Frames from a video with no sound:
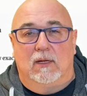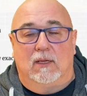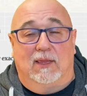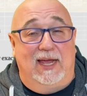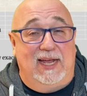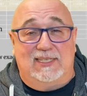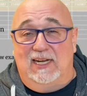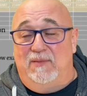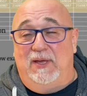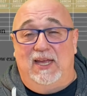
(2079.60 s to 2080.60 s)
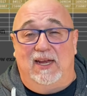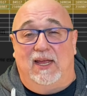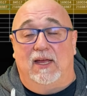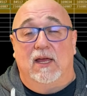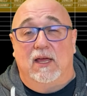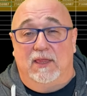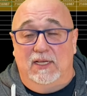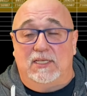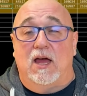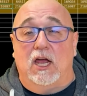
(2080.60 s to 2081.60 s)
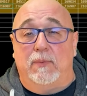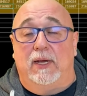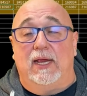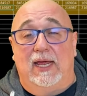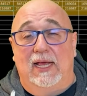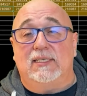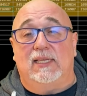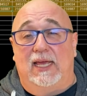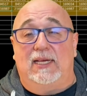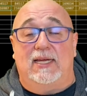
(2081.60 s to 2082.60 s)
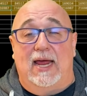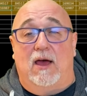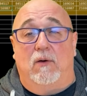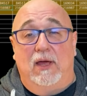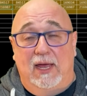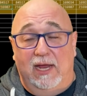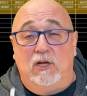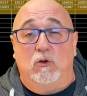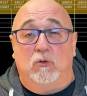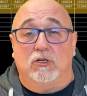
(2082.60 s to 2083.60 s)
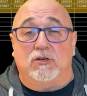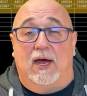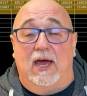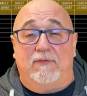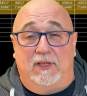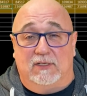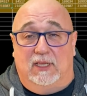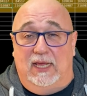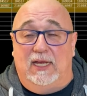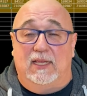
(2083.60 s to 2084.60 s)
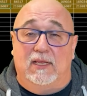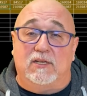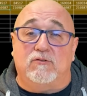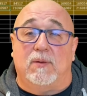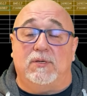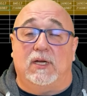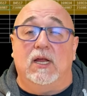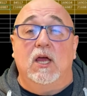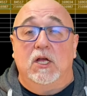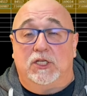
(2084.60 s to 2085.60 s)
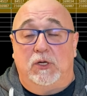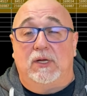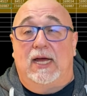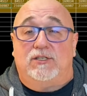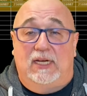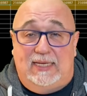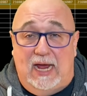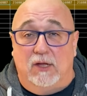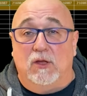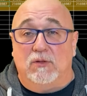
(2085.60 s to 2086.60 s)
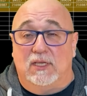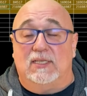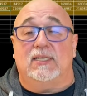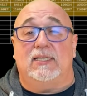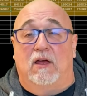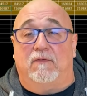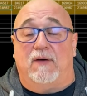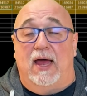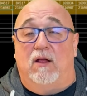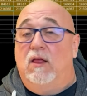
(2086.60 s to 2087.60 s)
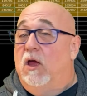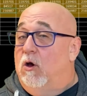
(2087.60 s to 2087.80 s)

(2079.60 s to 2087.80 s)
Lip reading: Like I said at the beginning, this document is linked now in Google Drive, and there's a link in the description, so you can actually download this Excel file,